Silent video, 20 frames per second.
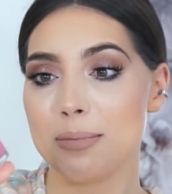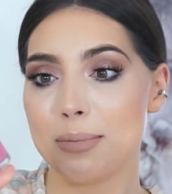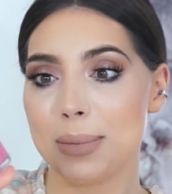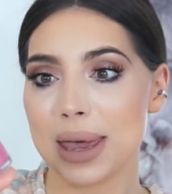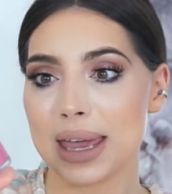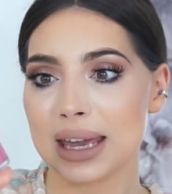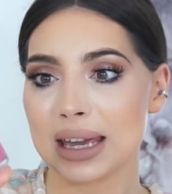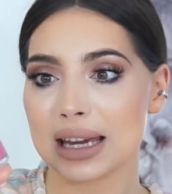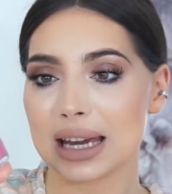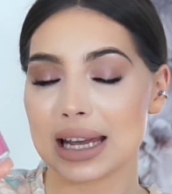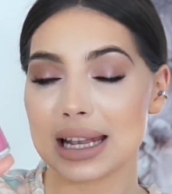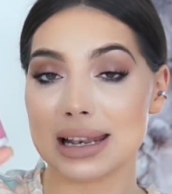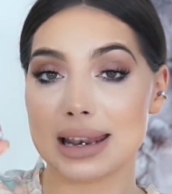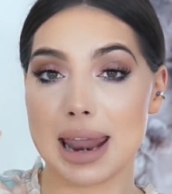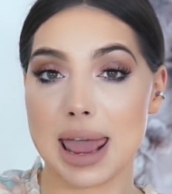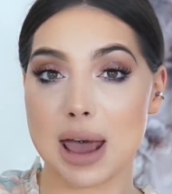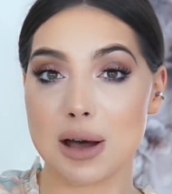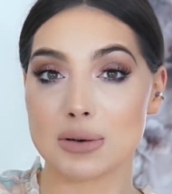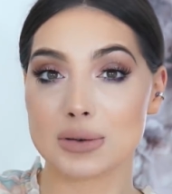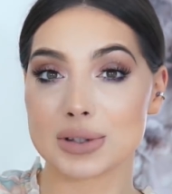Pink
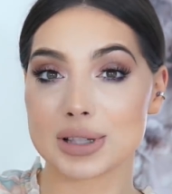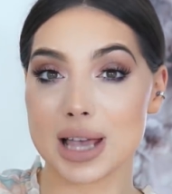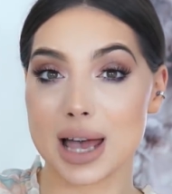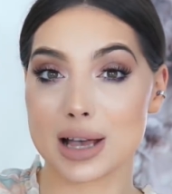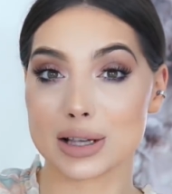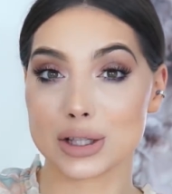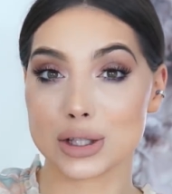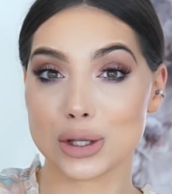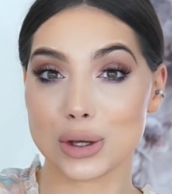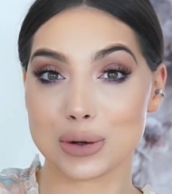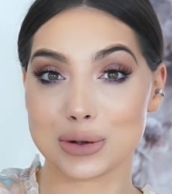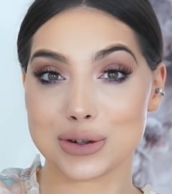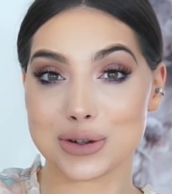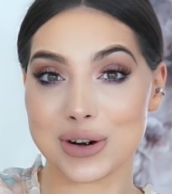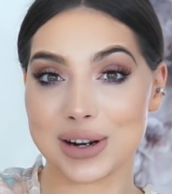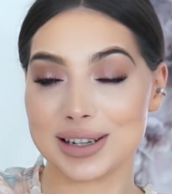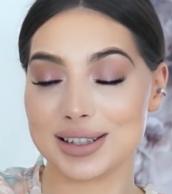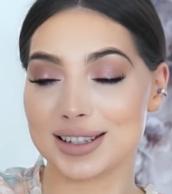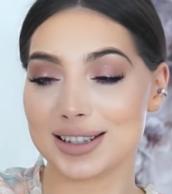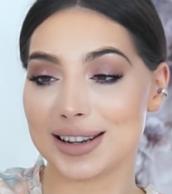nails are so
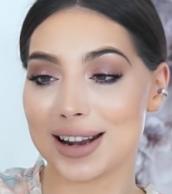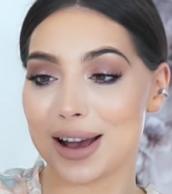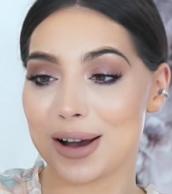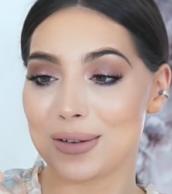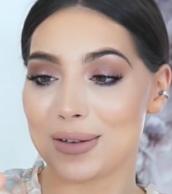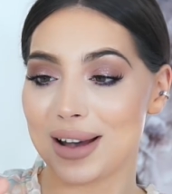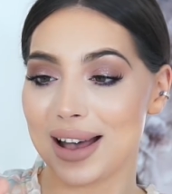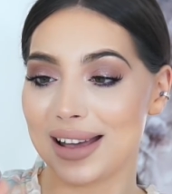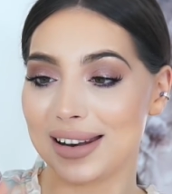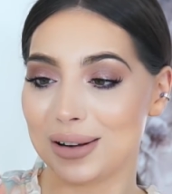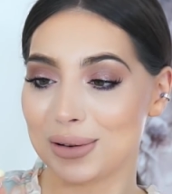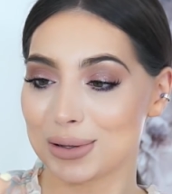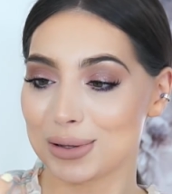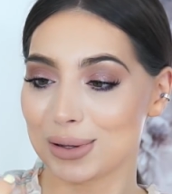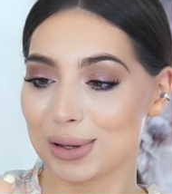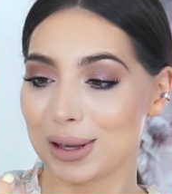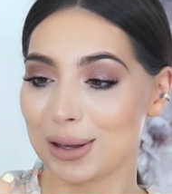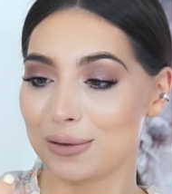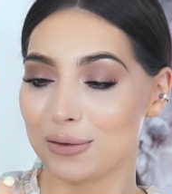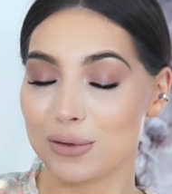trendy now, and I
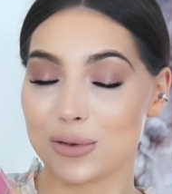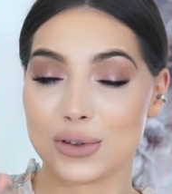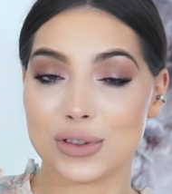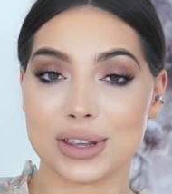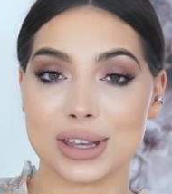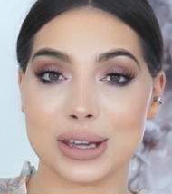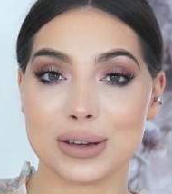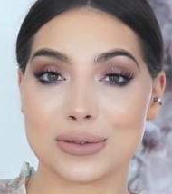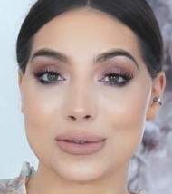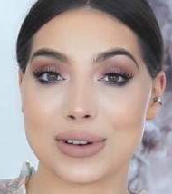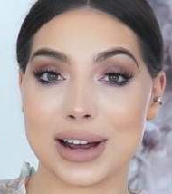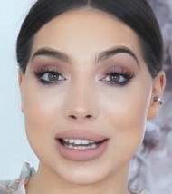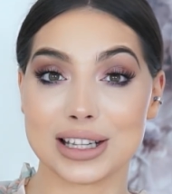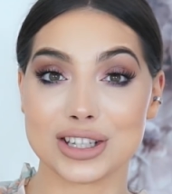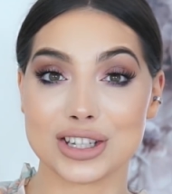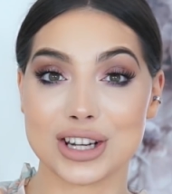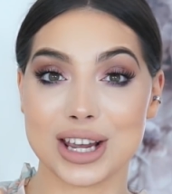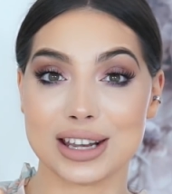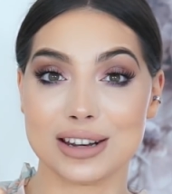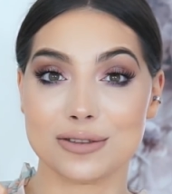was looking for the
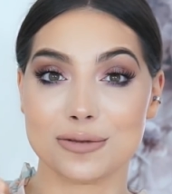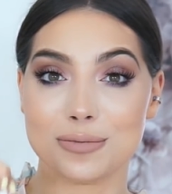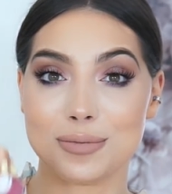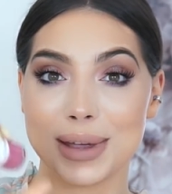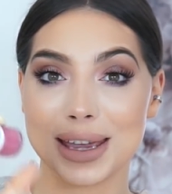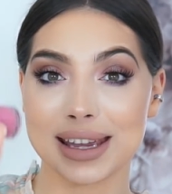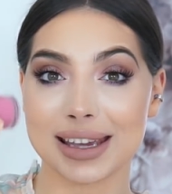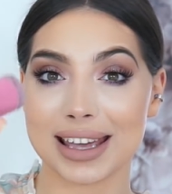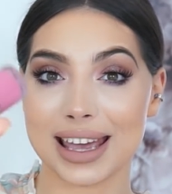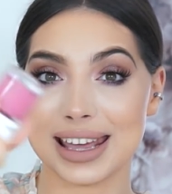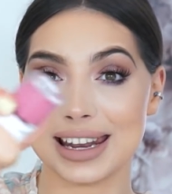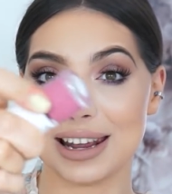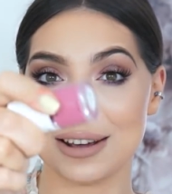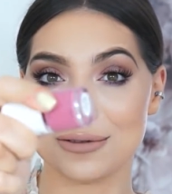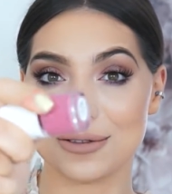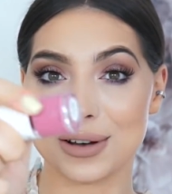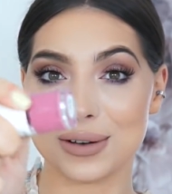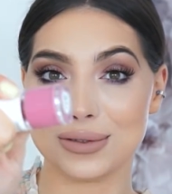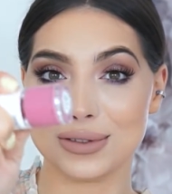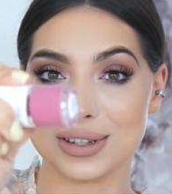right shade of pink, and
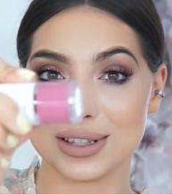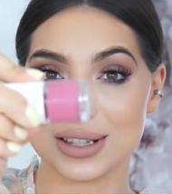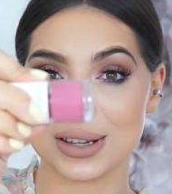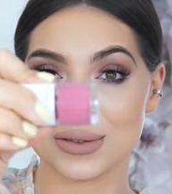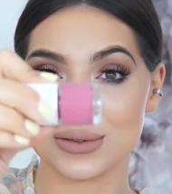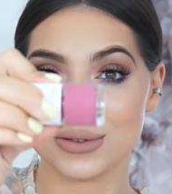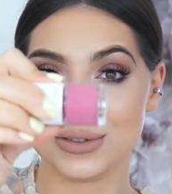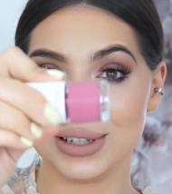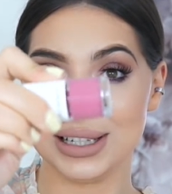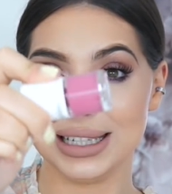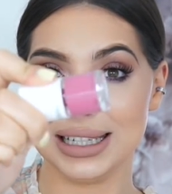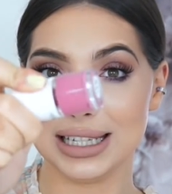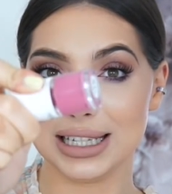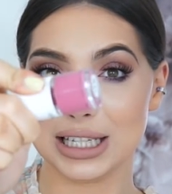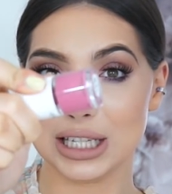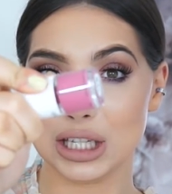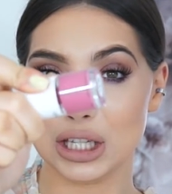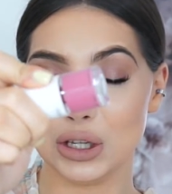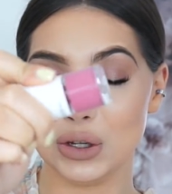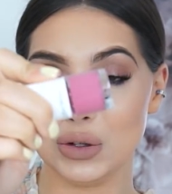I found this
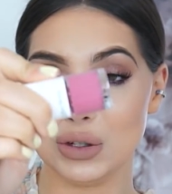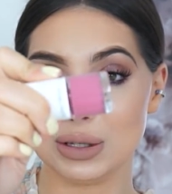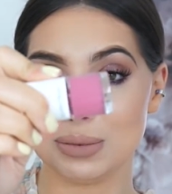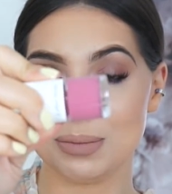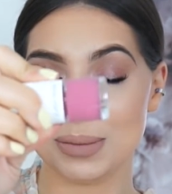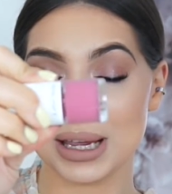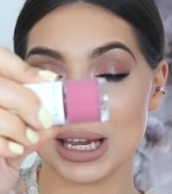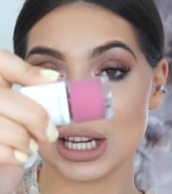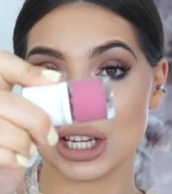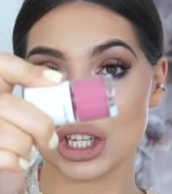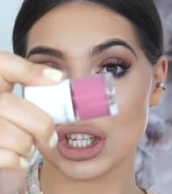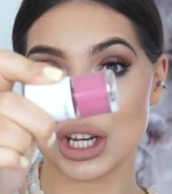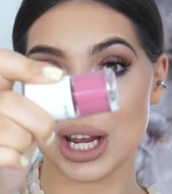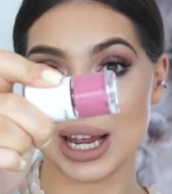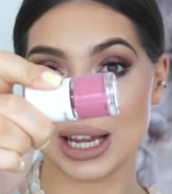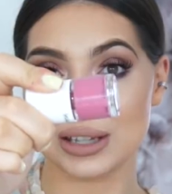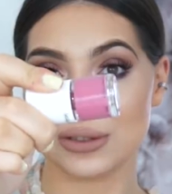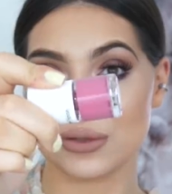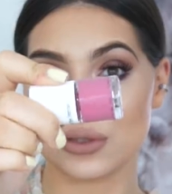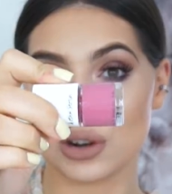really cute pink
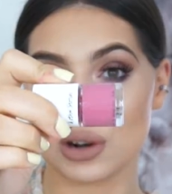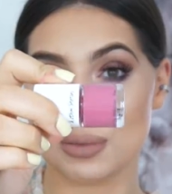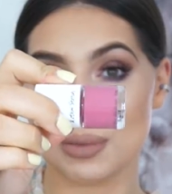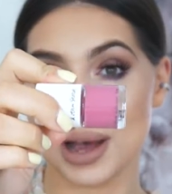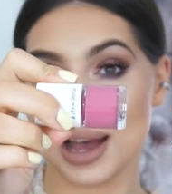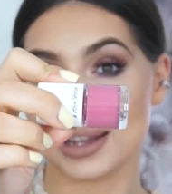shade from